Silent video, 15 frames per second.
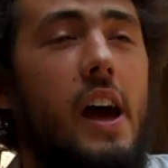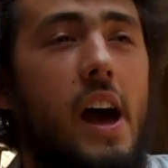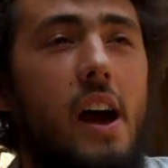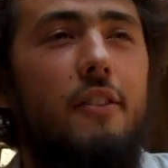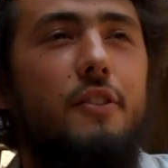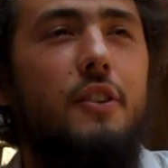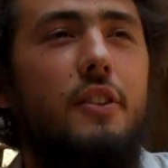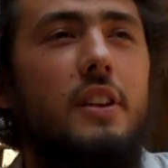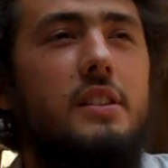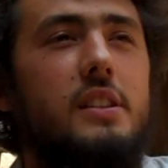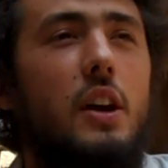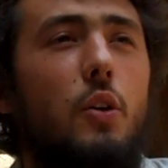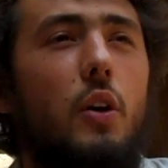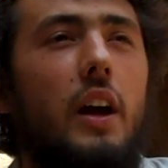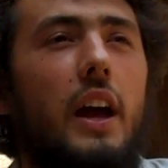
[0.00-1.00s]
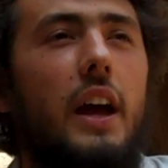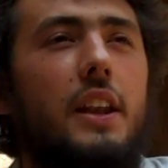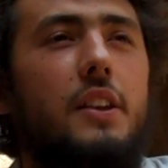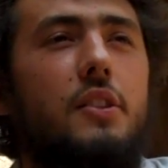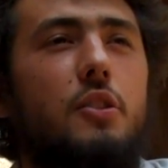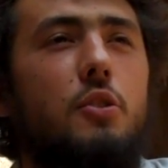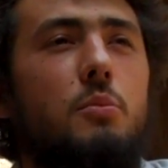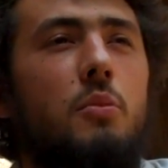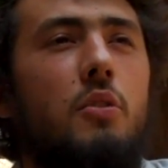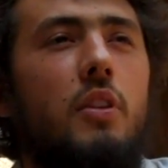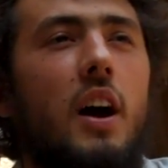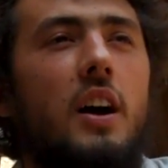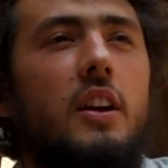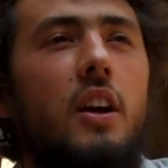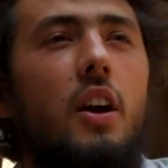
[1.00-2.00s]
After this I will head to
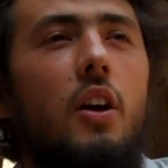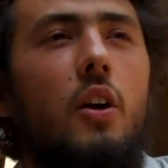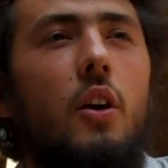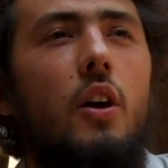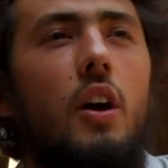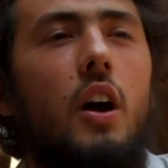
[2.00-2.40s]
Morocco